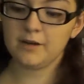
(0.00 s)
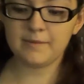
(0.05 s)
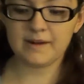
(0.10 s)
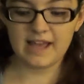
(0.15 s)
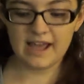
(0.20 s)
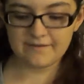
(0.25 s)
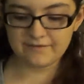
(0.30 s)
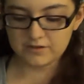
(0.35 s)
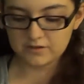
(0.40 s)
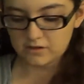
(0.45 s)
here,
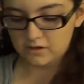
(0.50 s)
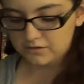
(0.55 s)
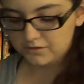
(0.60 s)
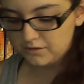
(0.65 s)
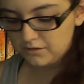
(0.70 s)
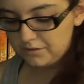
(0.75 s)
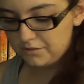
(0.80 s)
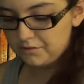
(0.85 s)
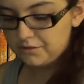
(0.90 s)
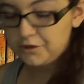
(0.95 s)
but I have this
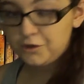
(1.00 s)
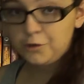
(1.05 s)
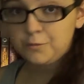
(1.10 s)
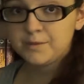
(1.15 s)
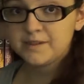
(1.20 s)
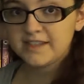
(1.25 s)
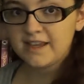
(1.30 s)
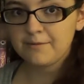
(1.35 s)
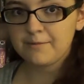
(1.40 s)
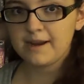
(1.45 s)
also little
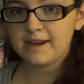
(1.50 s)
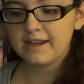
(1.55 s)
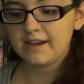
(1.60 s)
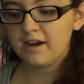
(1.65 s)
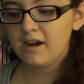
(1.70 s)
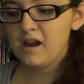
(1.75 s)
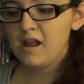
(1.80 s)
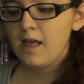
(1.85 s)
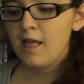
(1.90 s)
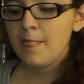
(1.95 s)
cube set right
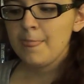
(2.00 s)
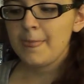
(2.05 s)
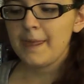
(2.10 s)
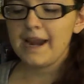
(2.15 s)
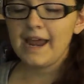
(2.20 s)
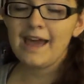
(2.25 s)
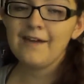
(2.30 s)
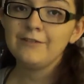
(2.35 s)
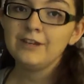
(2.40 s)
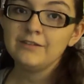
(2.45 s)
here
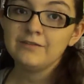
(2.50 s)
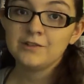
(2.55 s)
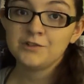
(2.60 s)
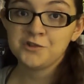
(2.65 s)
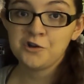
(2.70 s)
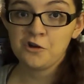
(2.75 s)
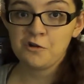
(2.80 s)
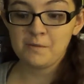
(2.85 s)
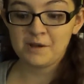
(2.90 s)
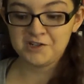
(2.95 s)
that I haven't
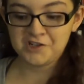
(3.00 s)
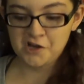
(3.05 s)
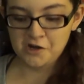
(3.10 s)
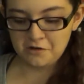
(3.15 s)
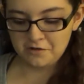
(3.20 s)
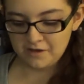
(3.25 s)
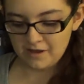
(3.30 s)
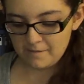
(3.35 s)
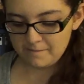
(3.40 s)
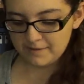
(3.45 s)
even showed on my
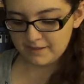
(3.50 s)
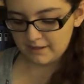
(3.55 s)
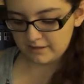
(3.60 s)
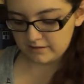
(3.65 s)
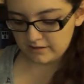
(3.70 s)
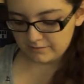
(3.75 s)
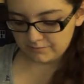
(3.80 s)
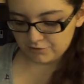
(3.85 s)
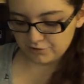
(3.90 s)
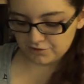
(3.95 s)
channel yet
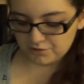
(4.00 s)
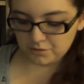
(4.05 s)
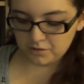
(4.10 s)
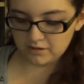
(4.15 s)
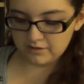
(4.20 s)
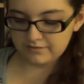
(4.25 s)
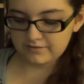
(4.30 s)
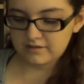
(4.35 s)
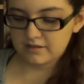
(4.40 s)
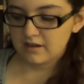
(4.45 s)
because I'm
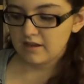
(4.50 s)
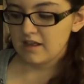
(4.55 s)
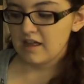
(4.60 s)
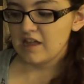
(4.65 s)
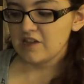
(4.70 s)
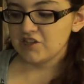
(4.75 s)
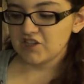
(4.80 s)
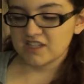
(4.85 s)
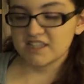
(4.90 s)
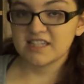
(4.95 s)
sort of
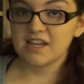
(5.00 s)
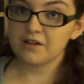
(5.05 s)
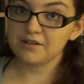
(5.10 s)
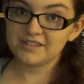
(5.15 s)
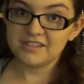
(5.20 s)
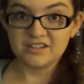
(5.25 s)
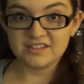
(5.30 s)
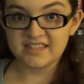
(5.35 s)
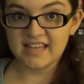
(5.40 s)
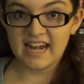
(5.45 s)
just now
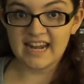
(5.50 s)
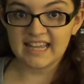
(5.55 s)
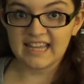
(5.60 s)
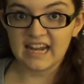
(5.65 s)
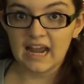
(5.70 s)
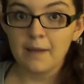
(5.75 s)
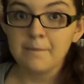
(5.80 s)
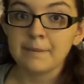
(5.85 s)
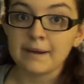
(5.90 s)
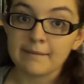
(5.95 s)
still setting
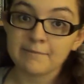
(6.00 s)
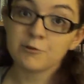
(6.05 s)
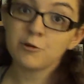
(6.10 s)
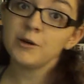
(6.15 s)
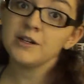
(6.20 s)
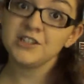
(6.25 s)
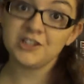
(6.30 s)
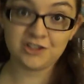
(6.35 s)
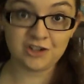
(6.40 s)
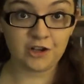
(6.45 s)
it up, but I'm
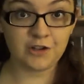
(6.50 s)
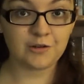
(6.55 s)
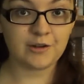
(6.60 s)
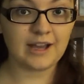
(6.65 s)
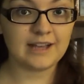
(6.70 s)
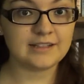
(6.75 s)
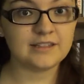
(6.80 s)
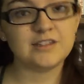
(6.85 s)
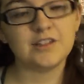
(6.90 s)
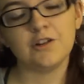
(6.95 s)
going to show you
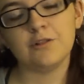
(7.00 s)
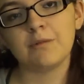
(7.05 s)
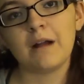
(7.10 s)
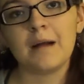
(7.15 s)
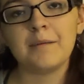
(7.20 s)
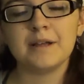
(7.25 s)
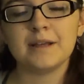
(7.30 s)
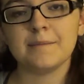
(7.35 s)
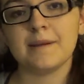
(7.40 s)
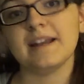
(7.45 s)
guys soon,
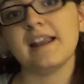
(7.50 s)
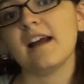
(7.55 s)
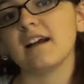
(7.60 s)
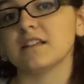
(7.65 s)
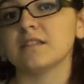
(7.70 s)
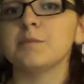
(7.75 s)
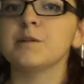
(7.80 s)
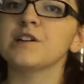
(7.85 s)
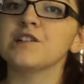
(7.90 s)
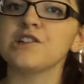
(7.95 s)
probably in my
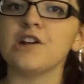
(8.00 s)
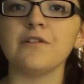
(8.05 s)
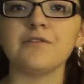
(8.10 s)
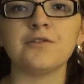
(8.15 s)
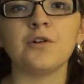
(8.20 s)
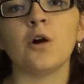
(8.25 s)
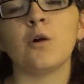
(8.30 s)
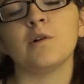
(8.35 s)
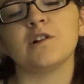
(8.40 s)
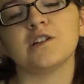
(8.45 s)
next bookshelf
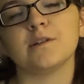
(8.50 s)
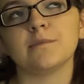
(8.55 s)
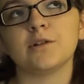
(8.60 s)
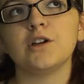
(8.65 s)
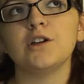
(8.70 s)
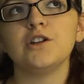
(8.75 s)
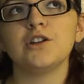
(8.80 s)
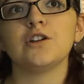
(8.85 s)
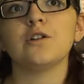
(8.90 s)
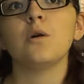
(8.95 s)
tour, which I'm
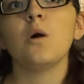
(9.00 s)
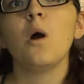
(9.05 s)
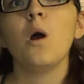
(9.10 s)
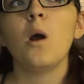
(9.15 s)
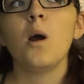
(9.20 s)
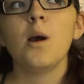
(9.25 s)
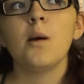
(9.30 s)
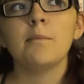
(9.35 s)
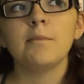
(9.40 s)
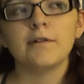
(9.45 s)
going to do
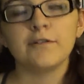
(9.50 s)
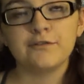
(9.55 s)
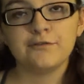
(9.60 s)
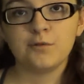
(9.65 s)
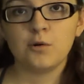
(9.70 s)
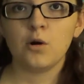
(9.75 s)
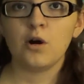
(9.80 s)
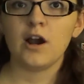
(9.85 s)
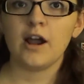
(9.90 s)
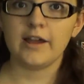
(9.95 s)

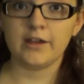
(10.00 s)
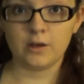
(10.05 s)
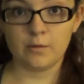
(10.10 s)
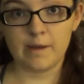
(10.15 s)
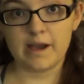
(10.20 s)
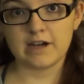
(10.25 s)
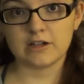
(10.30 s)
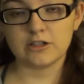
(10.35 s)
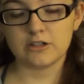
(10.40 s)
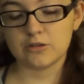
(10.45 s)
before I go
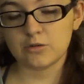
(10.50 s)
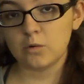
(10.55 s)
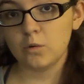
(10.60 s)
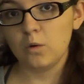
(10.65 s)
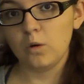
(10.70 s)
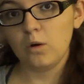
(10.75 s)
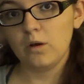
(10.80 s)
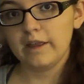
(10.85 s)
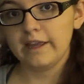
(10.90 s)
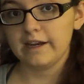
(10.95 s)
back to
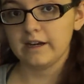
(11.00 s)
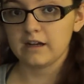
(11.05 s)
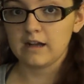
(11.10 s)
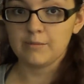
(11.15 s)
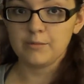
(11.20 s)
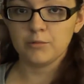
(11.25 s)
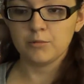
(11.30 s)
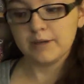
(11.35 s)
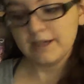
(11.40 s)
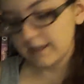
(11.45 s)
school in a
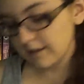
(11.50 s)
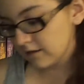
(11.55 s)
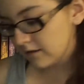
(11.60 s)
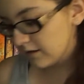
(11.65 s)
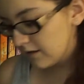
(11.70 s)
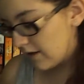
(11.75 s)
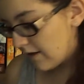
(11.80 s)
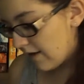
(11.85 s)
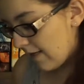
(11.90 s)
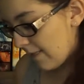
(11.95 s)
couple
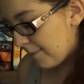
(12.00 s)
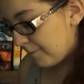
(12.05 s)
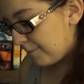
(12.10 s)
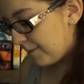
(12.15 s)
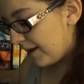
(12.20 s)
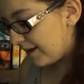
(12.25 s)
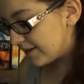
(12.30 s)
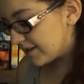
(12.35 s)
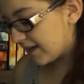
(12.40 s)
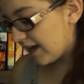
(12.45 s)
weeks.
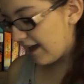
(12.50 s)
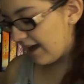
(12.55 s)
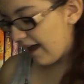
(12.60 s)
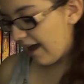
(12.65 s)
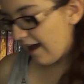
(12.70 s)
But I